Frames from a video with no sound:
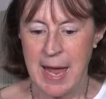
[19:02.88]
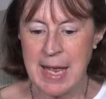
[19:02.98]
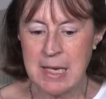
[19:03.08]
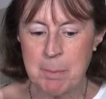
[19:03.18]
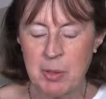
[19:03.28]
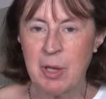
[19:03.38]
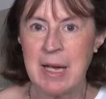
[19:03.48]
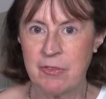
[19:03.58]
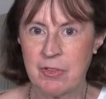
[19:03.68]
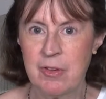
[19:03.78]
And in
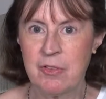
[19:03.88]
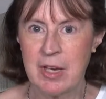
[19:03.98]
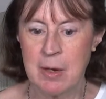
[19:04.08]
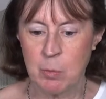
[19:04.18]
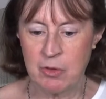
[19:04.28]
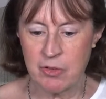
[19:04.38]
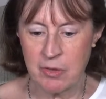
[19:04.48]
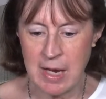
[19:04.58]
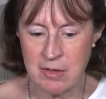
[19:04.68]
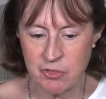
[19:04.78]
places, it
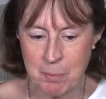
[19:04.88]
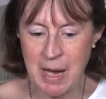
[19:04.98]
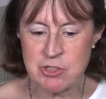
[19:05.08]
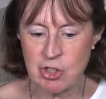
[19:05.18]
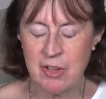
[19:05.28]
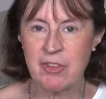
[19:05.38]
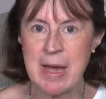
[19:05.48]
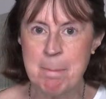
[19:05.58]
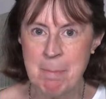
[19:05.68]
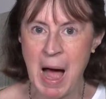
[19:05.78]
was as much as
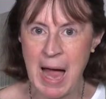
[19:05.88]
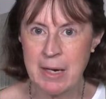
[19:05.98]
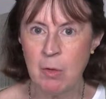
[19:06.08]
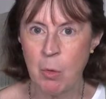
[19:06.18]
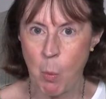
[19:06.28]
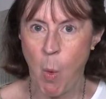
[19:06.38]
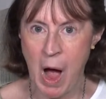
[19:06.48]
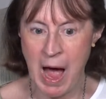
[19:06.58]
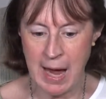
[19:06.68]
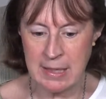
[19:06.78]
a mile
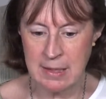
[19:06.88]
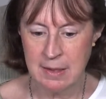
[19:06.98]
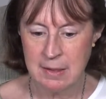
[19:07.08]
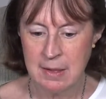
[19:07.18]
wide,